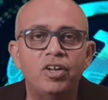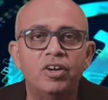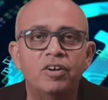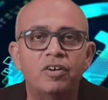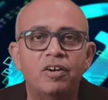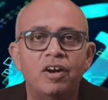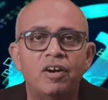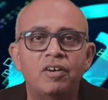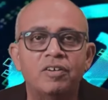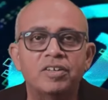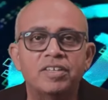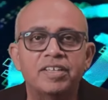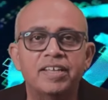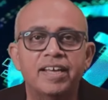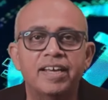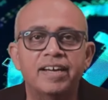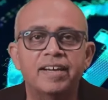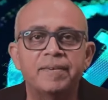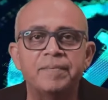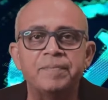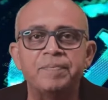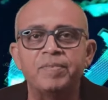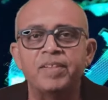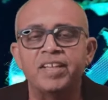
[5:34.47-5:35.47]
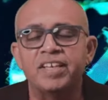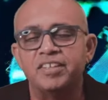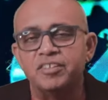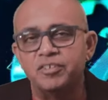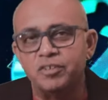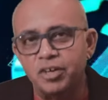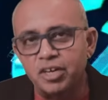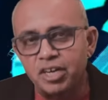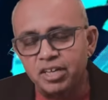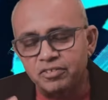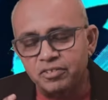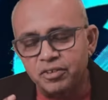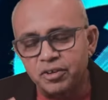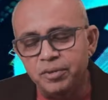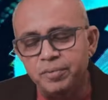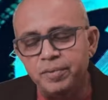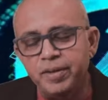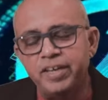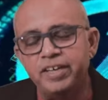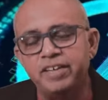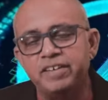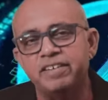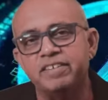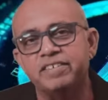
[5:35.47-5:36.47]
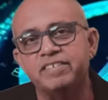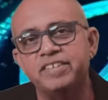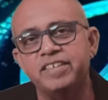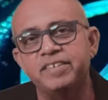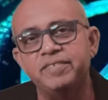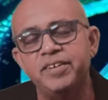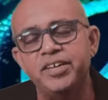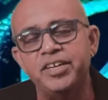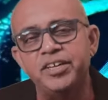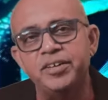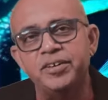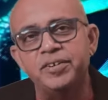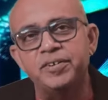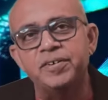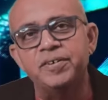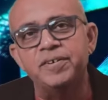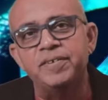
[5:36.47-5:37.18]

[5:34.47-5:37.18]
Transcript: out there. So it is going to be an interesting video.